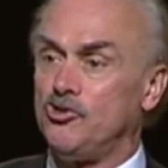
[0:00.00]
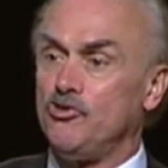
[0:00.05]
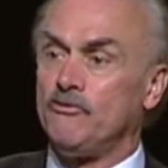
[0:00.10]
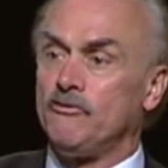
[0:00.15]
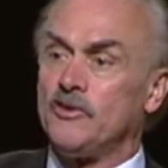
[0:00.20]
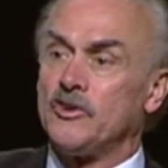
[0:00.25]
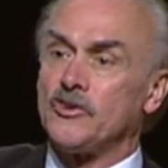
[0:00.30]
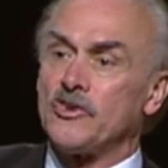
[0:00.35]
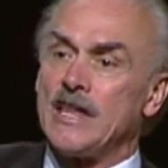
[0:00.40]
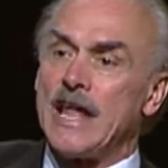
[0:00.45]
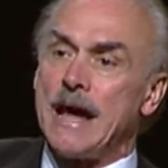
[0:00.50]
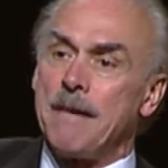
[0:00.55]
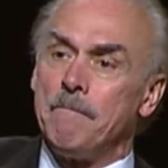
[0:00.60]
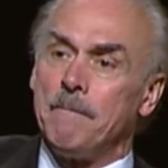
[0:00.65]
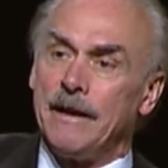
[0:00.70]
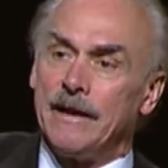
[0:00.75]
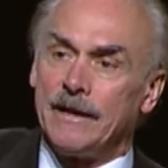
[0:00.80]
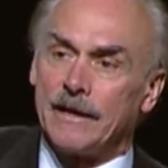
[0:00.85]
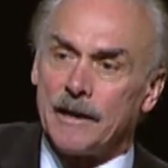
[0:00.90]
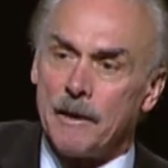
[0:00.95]
you've just not
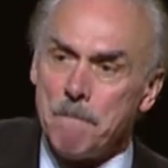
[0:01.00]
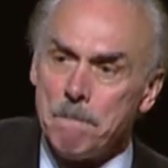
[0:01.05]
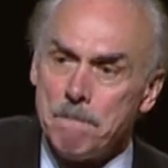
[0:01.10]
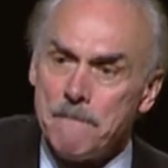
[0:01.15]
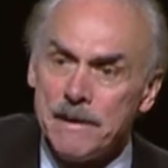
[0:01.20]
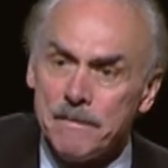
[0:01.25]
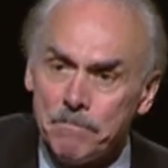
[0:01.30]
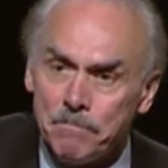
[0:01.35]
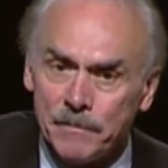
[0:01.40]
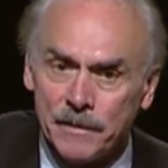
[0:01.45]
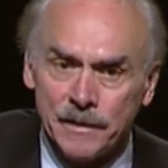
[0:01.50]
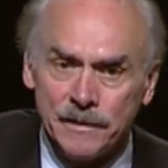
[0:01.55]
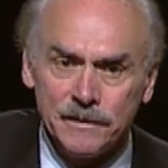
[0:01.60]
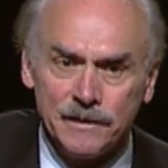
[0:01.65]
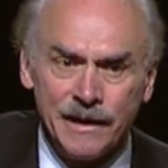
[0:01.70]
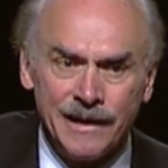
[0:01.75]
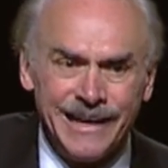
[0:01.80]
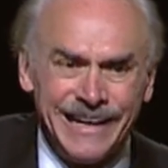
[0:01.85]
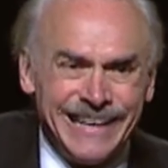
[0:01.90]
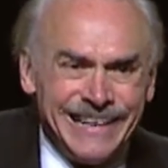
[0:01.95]
made a commitment
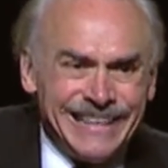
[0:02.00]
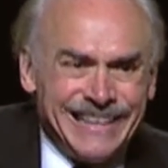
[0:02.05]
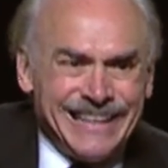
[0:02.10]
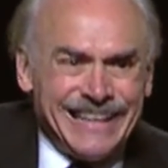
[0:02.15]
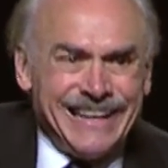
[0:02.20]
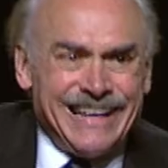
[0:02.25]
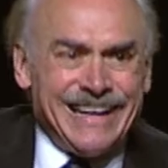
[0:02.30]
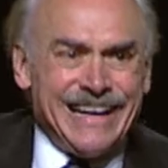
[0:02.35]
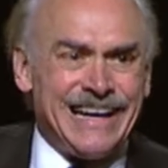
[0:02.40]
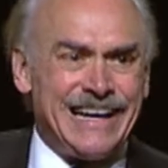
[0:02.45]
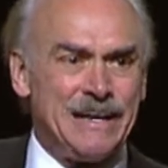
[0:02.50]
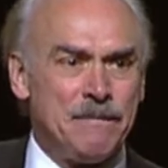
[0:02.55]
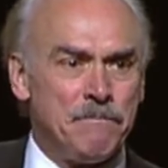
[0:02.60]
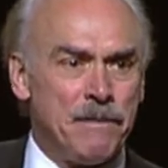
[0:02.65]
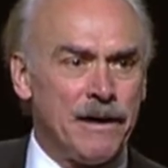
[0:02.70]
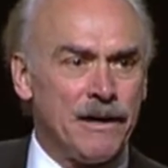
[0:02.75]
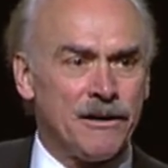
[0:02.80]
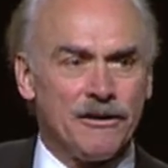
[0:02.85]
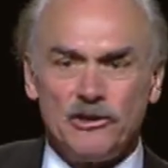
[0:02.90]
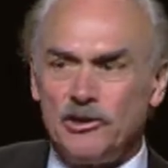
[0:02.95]
to get any
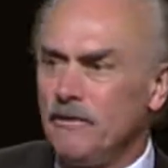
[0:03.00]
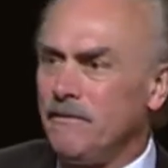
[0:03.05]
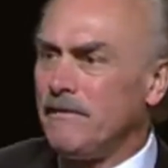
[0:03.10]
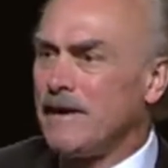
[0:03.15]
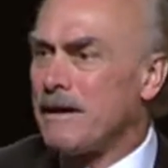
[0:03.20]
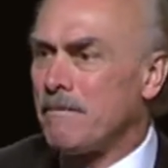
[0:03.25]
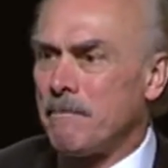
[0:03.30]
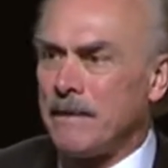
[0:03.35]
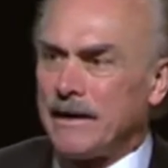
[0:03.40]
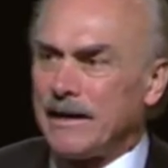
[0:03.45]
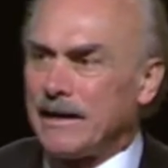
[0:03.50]
better. You've not made